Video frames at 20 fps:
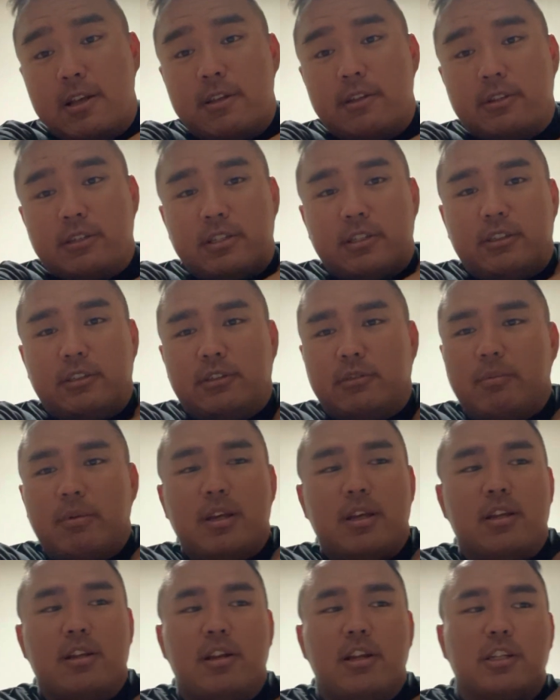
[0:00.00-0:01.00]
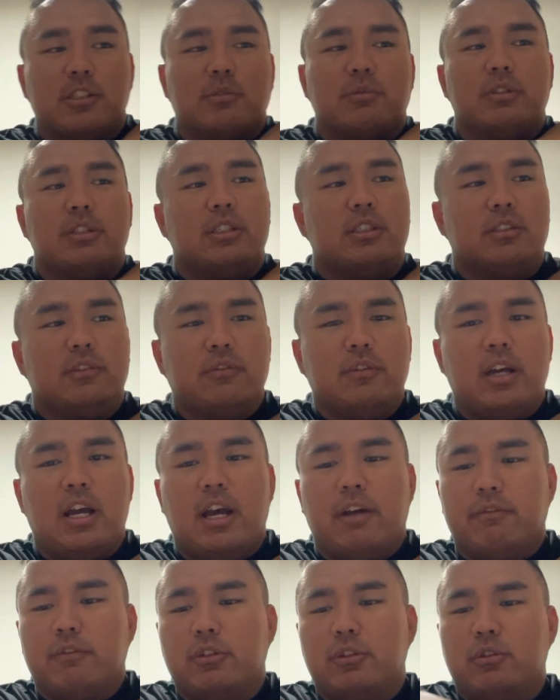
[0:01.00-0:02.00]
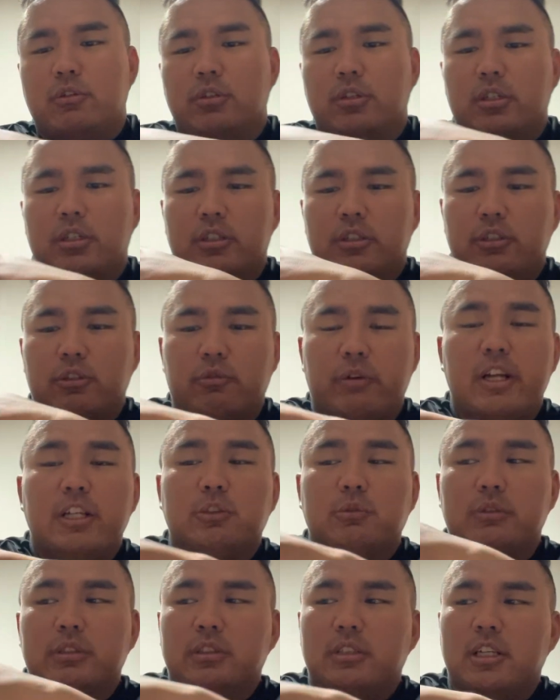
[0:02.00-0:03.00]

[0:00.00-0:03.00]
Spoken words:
Because, man, next week, after your range week,